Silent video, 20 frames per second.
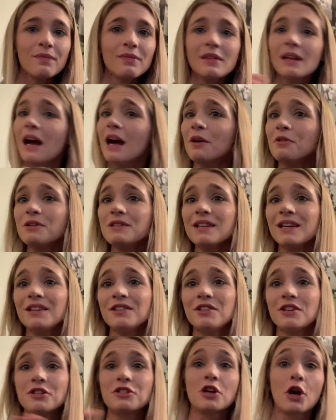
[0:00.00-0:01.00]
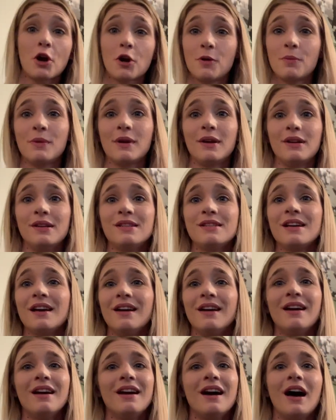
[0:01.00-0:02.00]
I was like determined
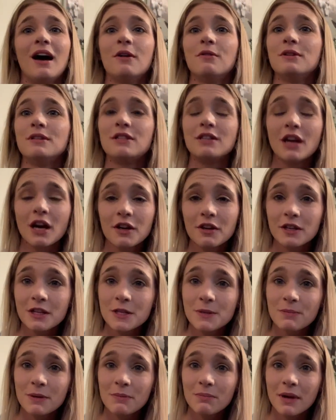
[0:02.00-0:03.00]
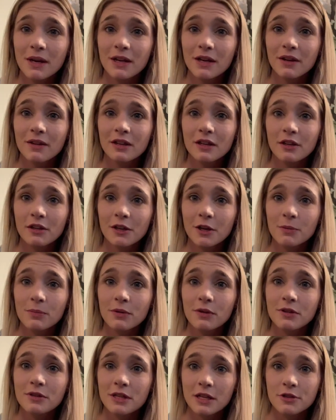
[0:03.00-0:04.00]
I was not going to spend money on the
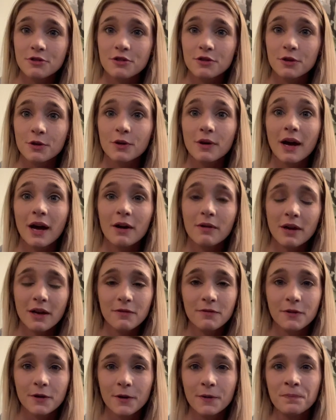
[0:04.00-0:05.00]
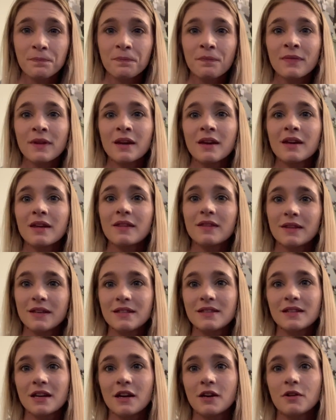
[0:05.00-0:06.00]
Clearblue Digital. However, this
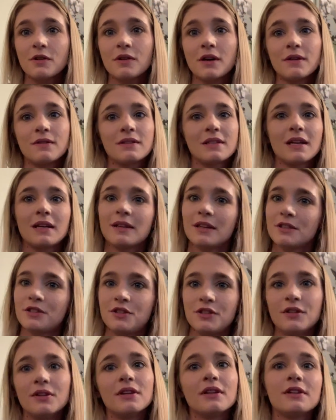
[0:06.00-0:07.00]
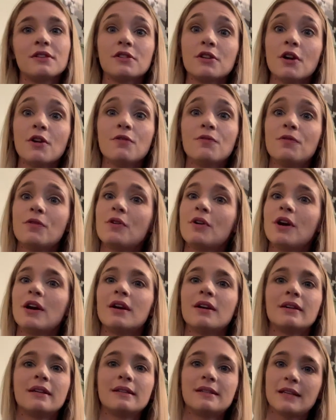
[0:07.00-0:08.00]
cycle I was like, let's do it. Let's go for it.
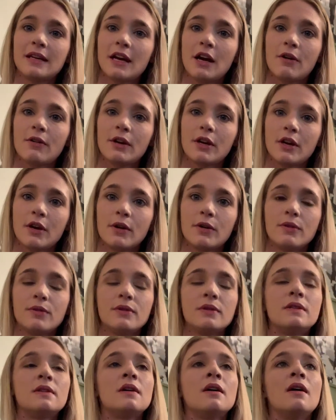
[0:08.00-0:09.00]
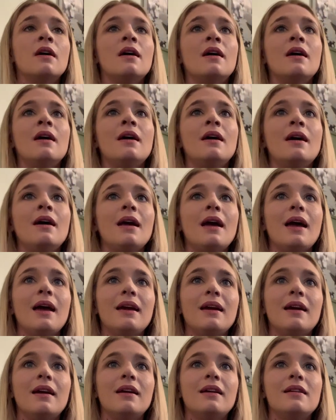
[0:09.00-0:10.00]
Let's see how it goes.
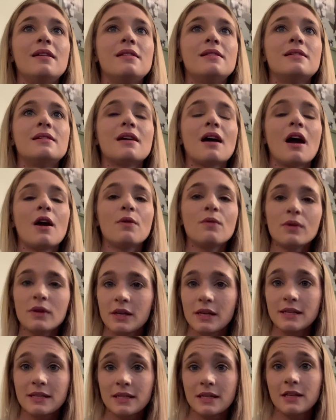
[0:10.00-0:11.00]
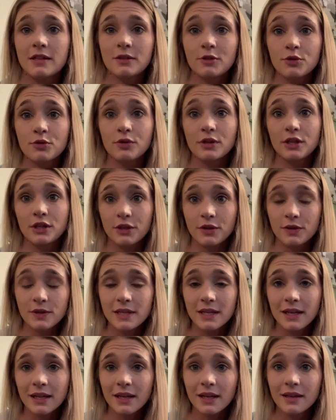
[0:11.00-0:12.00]
And I really did enjoy
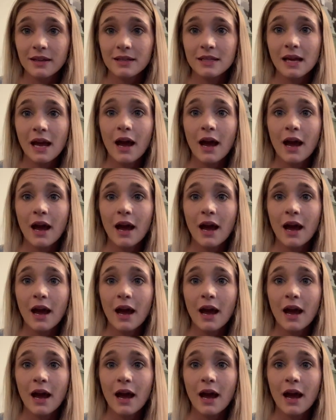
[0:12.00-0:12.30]
using it.